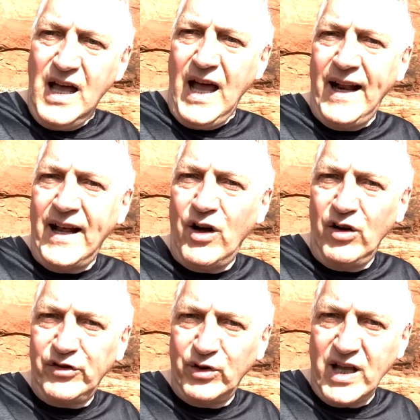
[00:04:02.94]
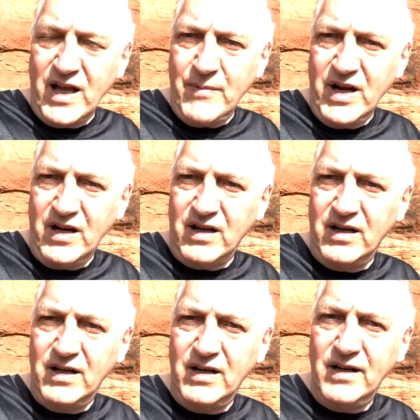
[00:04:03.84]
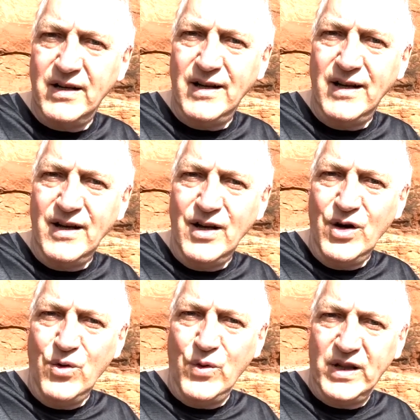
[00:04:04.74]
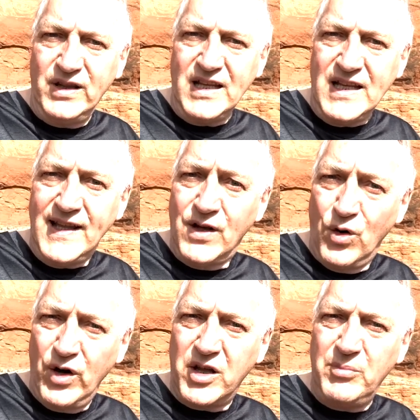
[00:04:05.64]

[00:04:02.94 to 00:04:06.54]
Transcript: And I also came here with the egoic